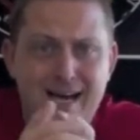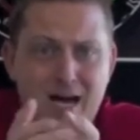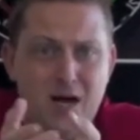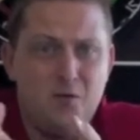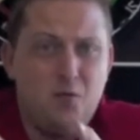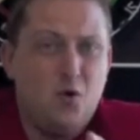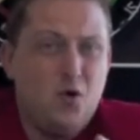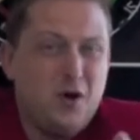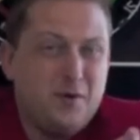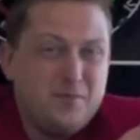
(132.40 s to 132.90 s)

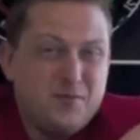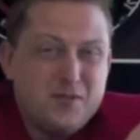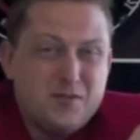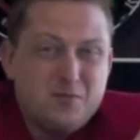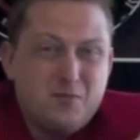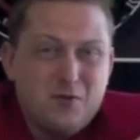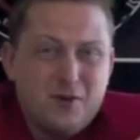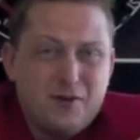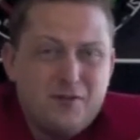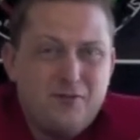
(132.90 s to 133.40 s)
I woke up
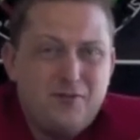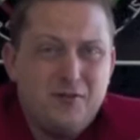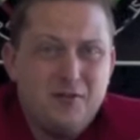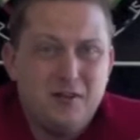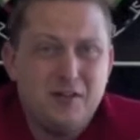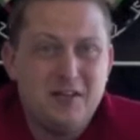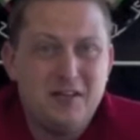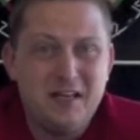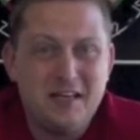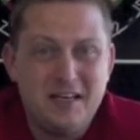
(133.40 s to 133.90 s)
this morning
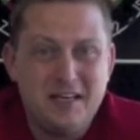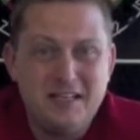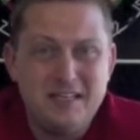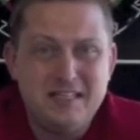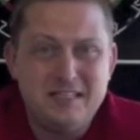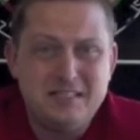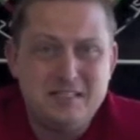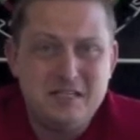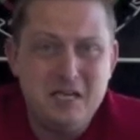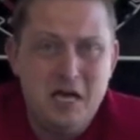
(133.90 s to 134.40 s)
feeling like I
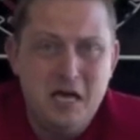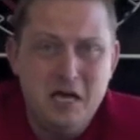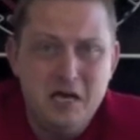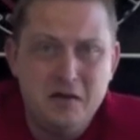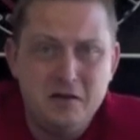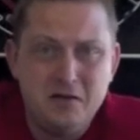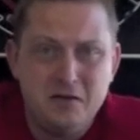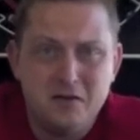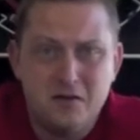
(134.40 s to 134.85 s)
need a tan,